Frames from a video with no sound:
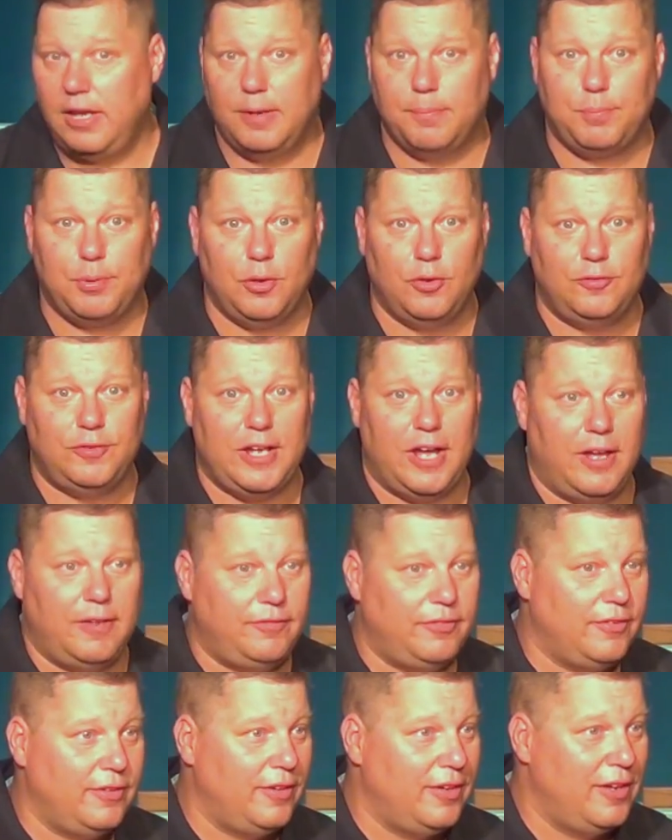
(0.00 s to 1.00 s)
He approved
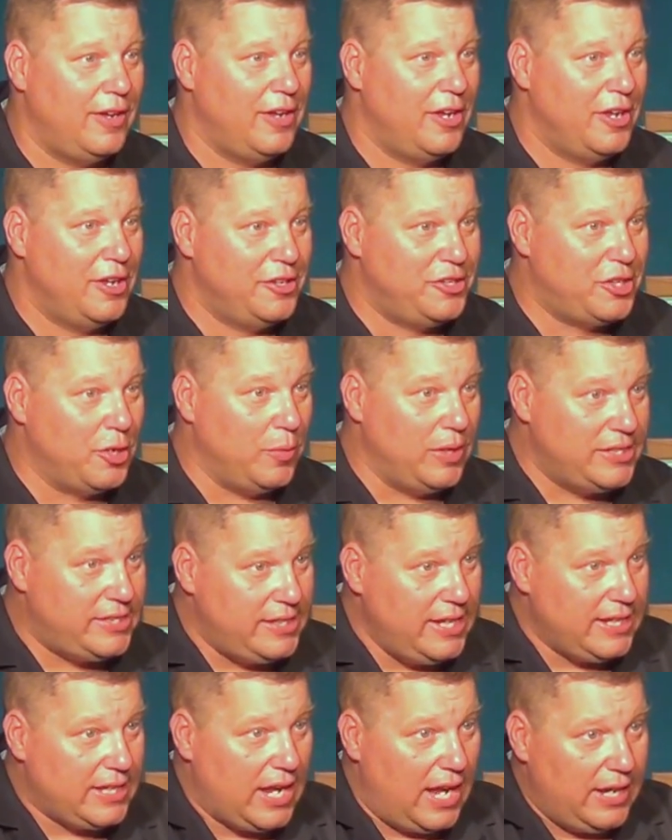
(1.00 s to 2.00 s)
of. So we
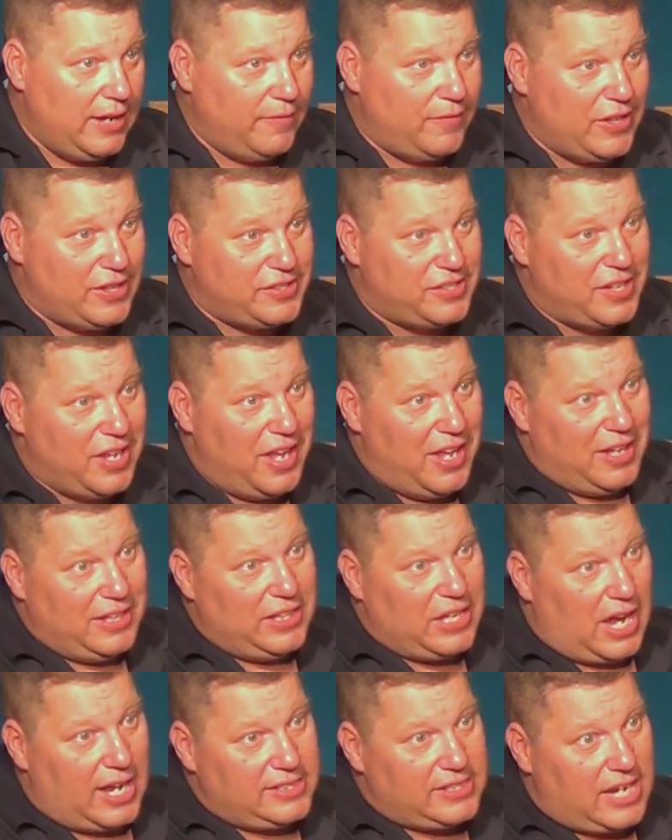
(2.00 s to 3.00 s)
see kind of this
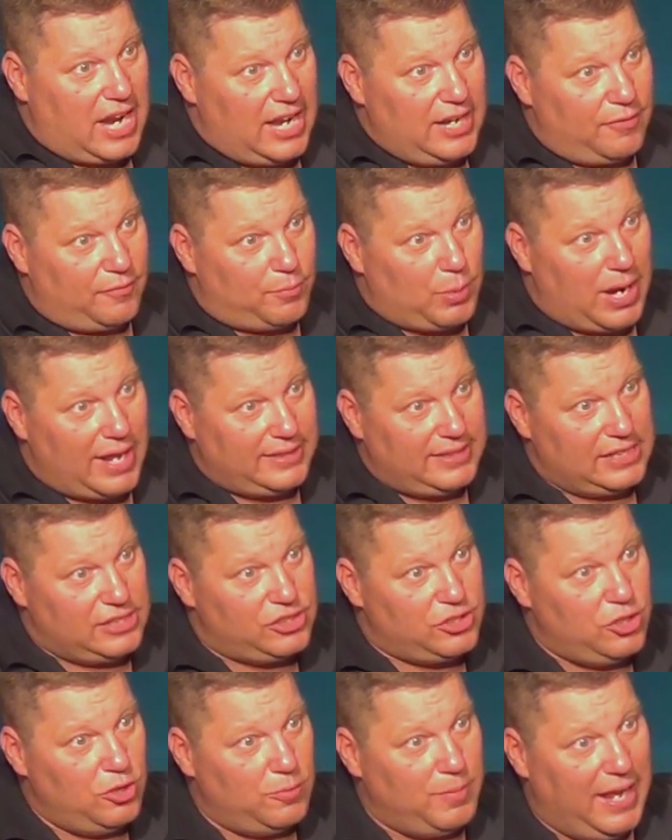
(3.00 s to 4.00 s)
God's kind of
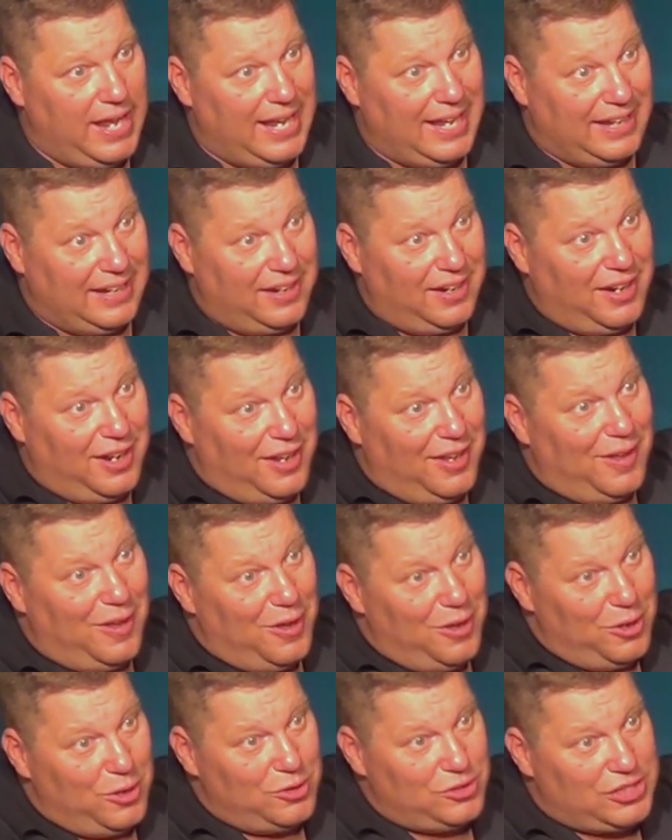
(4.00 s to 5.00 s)
brought these two men
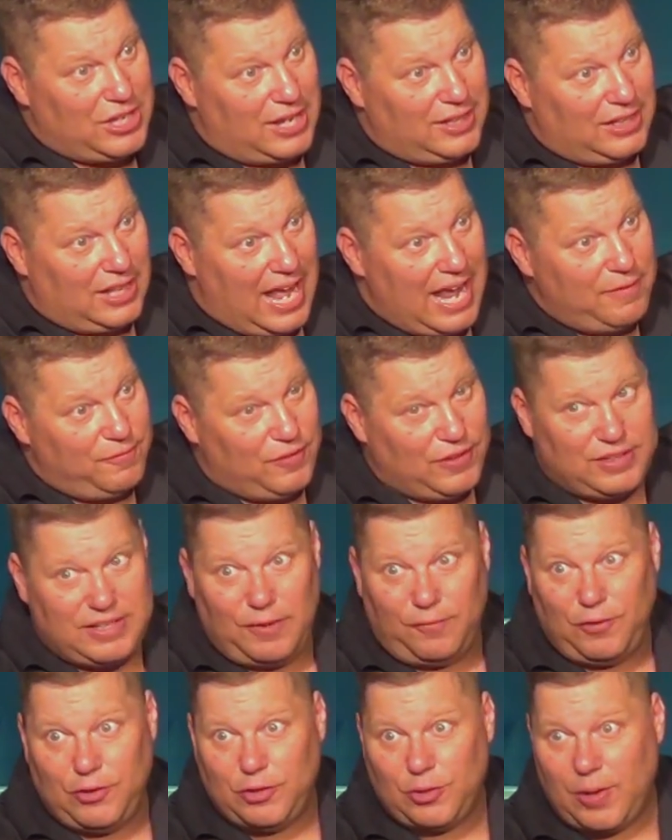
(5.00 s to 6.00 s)
who've done life in
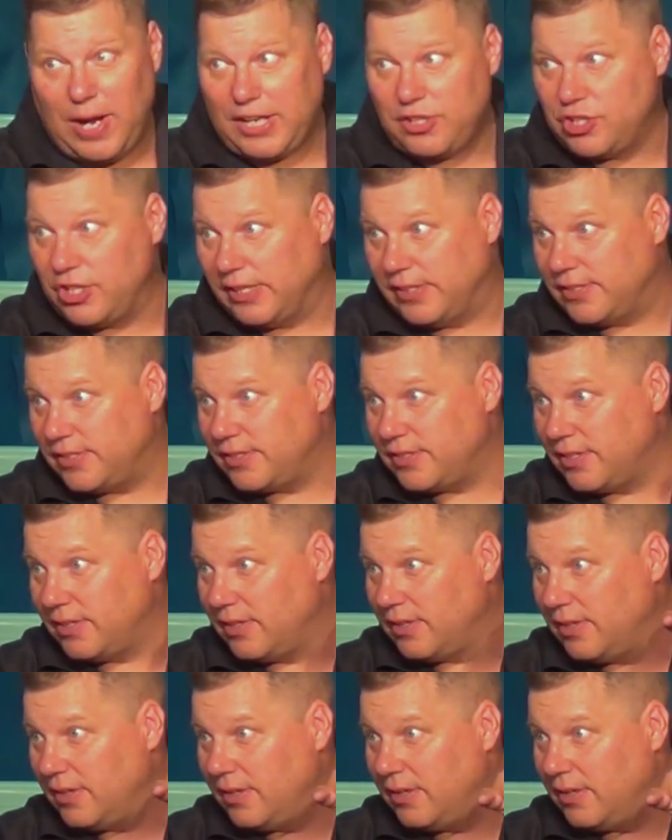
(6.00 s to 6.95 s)
different directions.